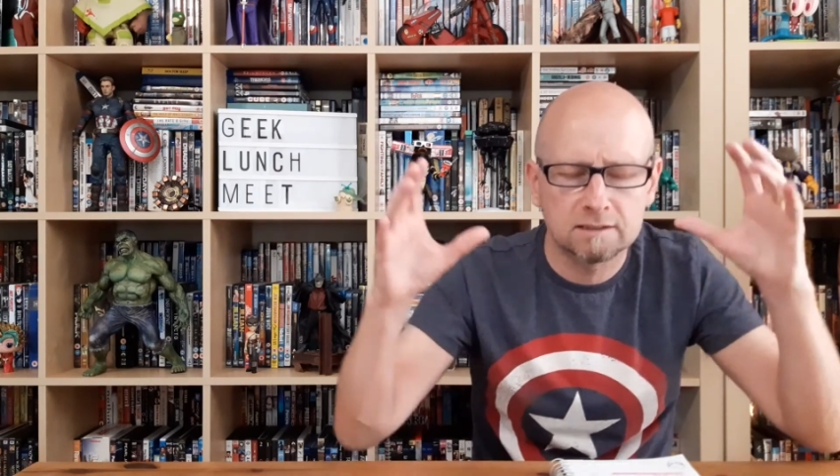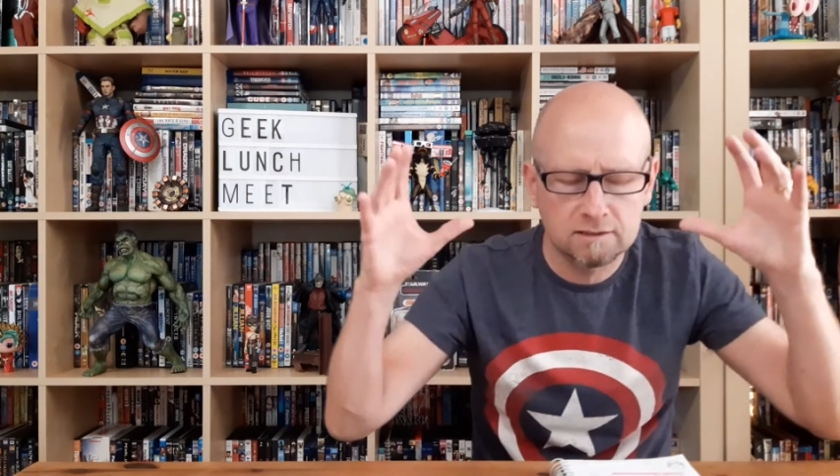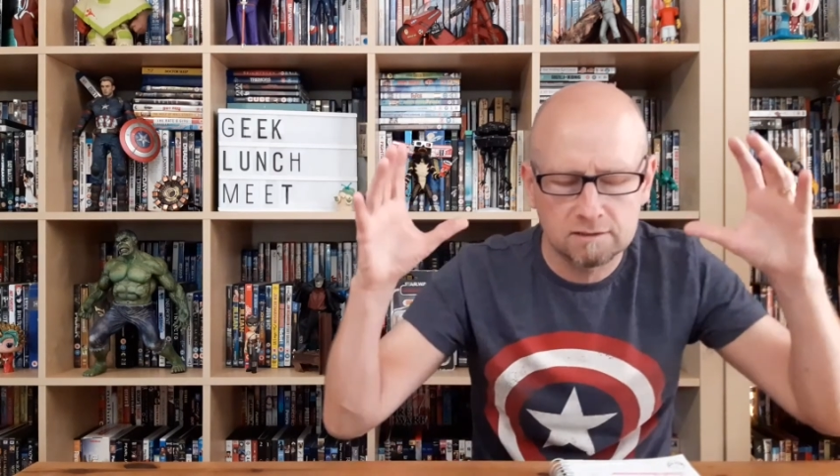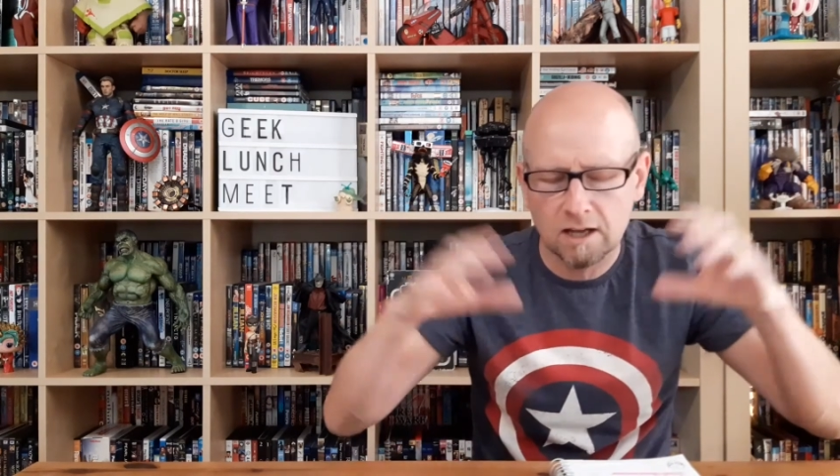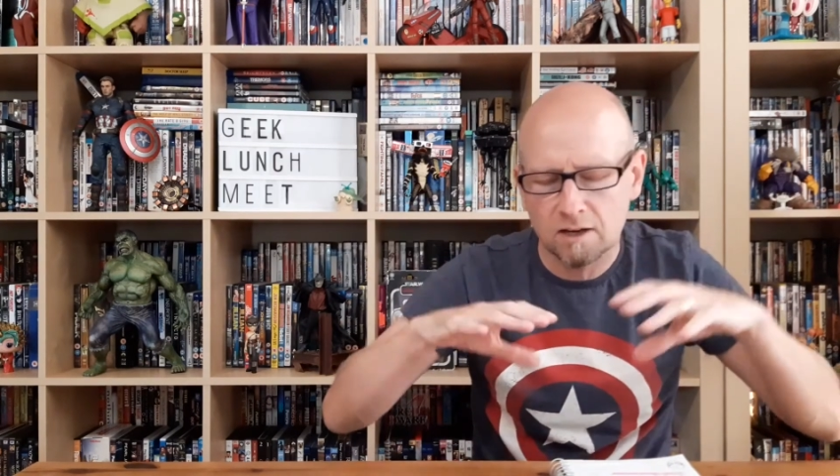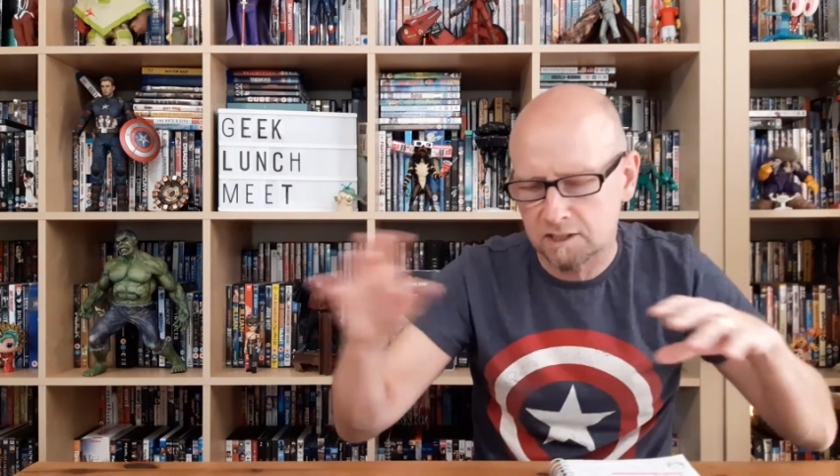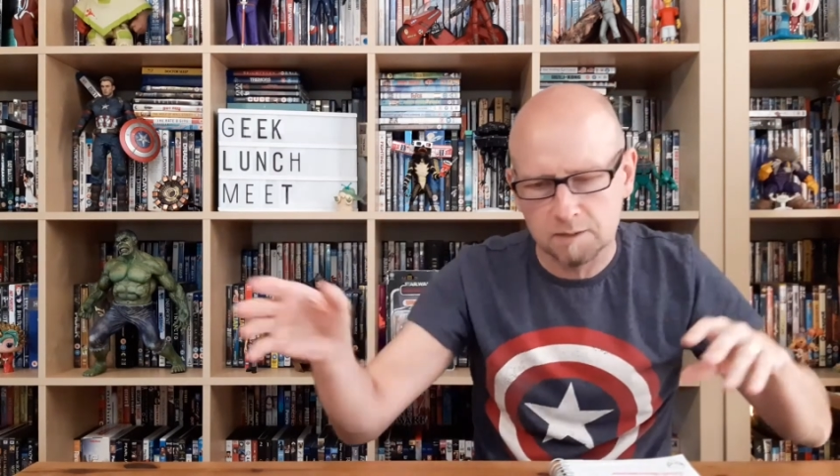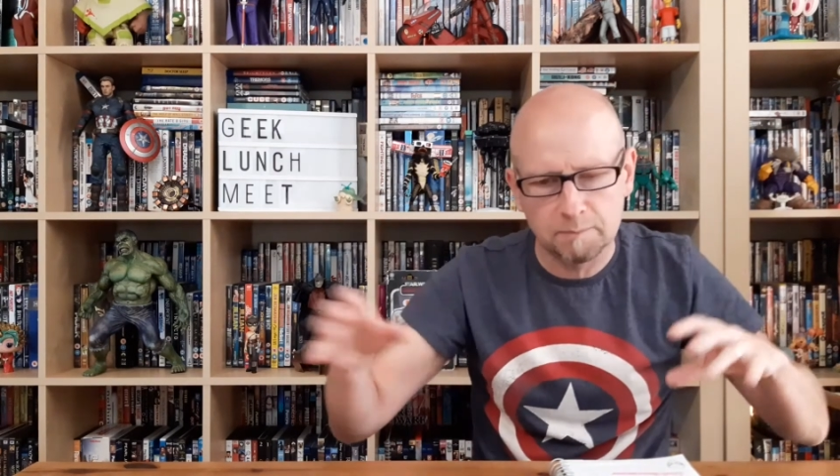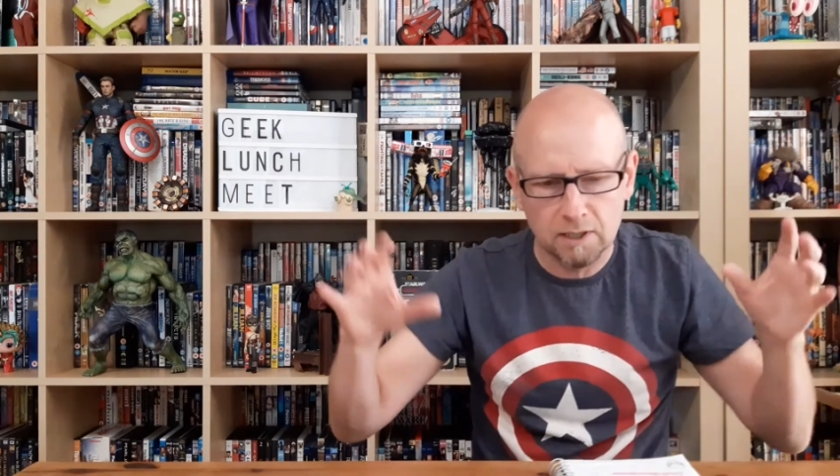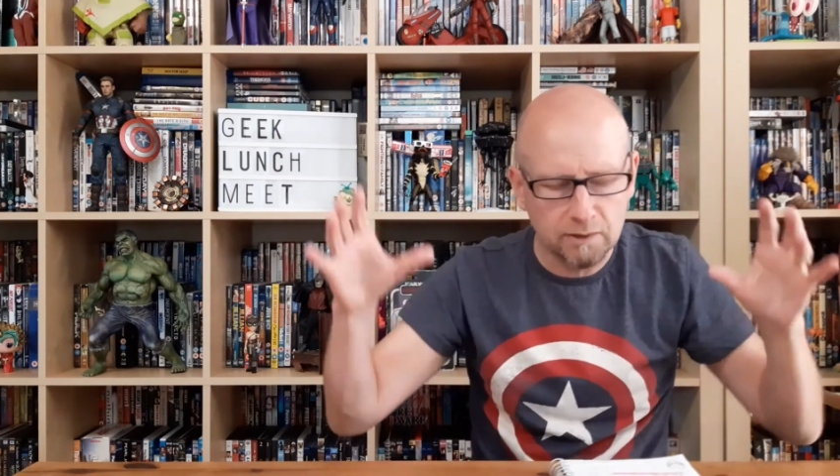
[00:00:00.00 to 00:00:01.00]
start
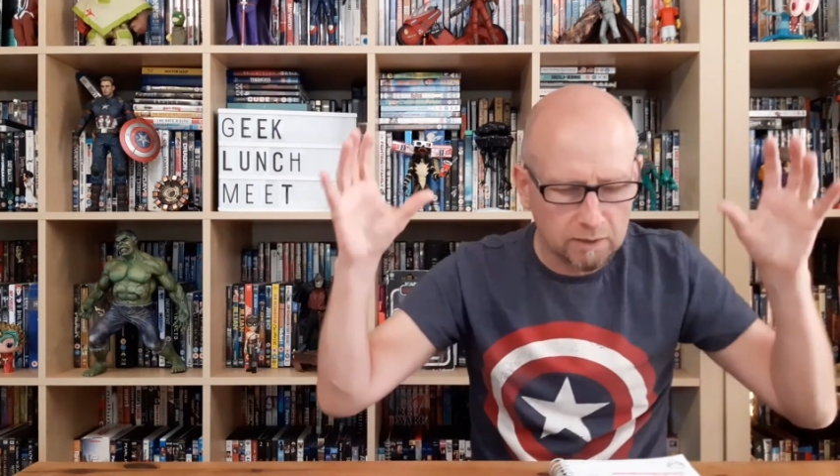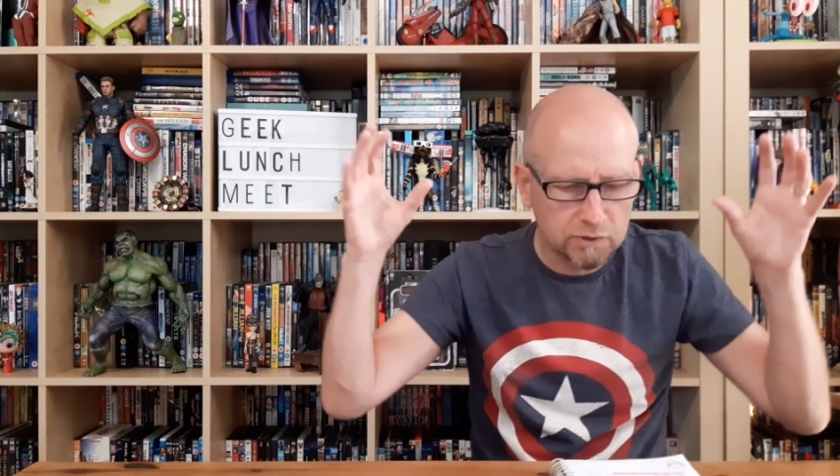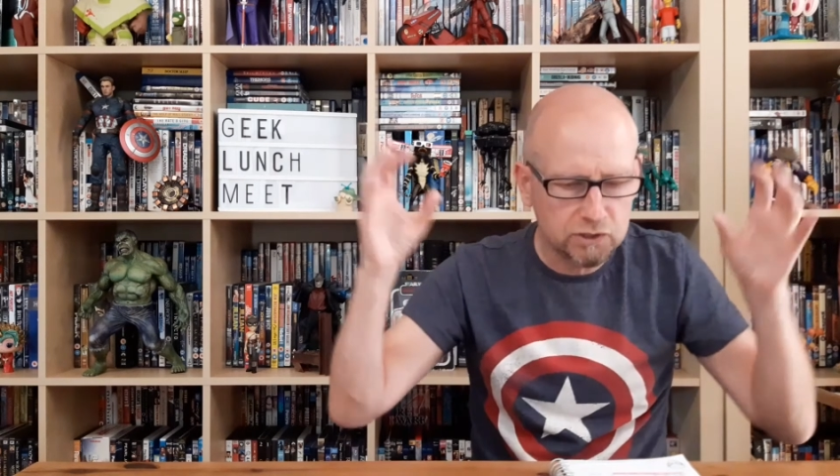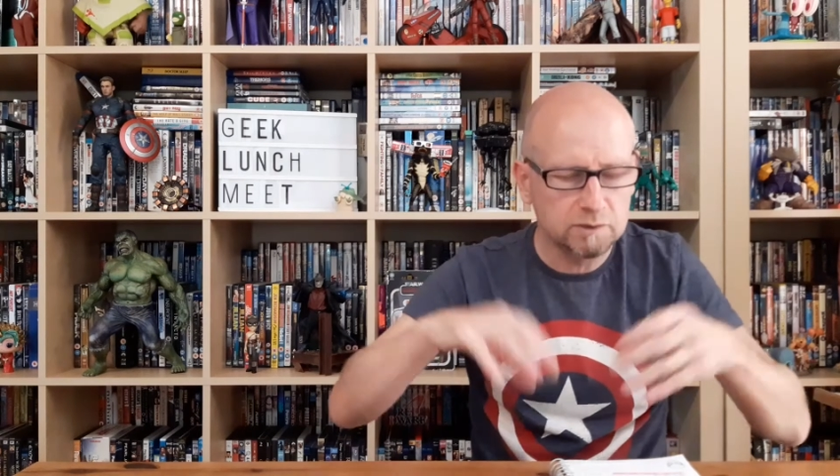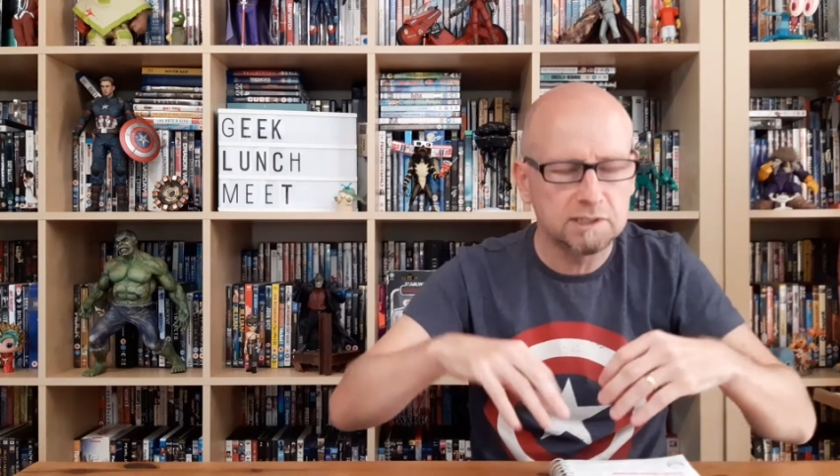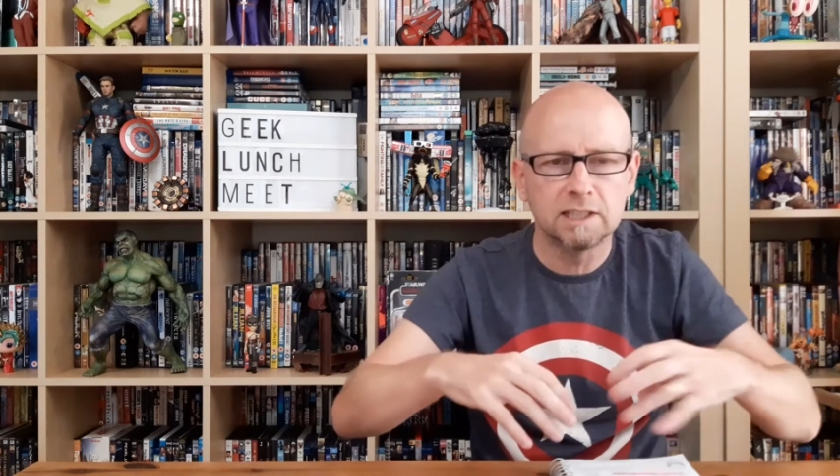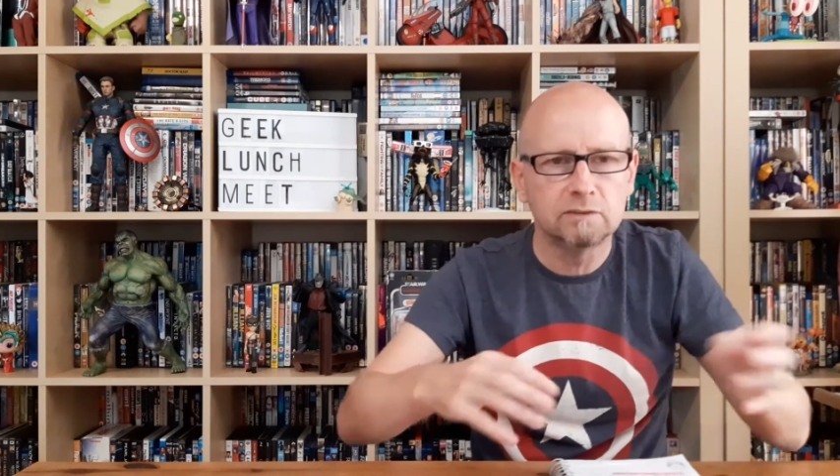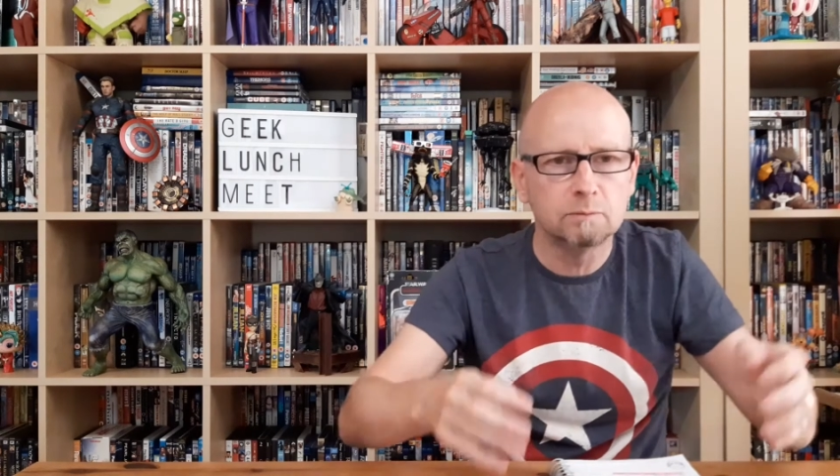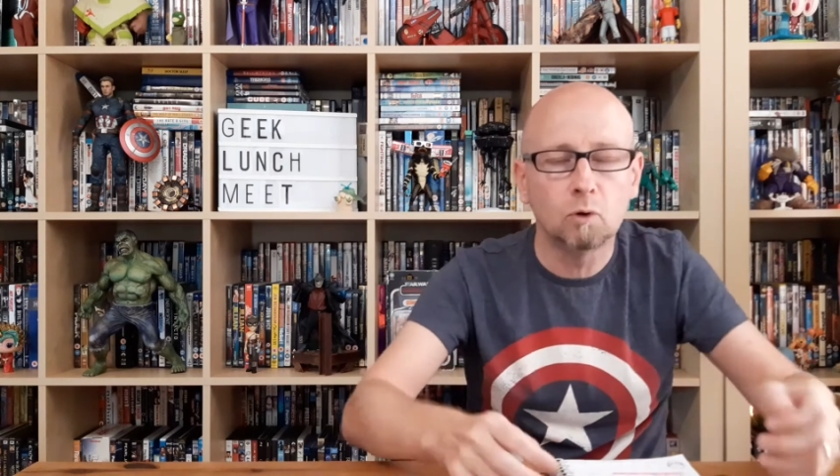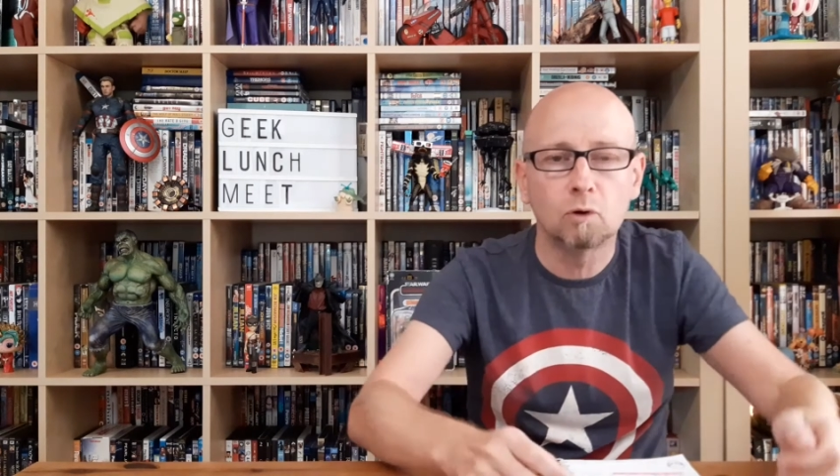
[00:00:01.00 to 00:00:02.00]
disappearing and reducing
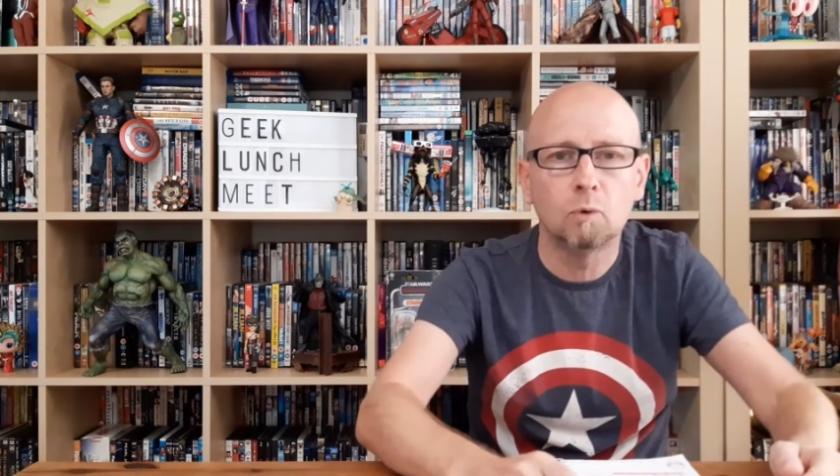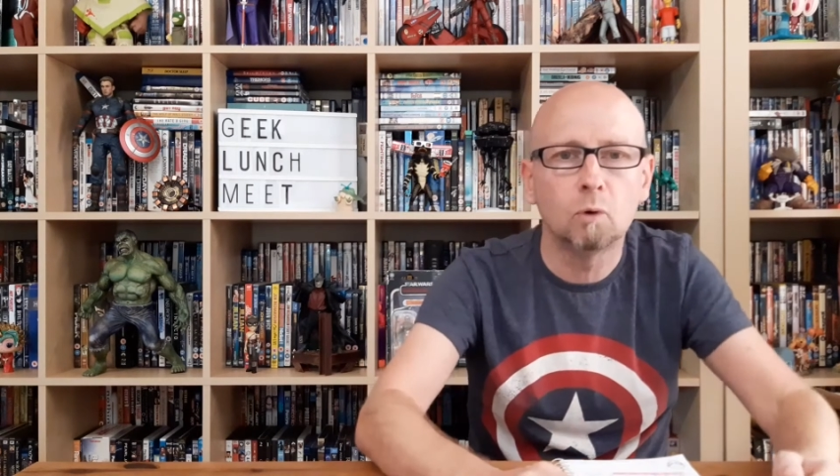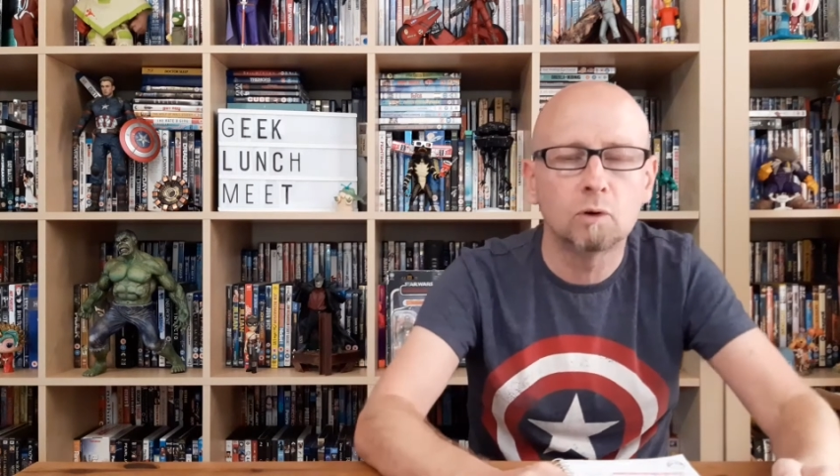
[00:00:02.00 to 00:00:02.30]
even more and more.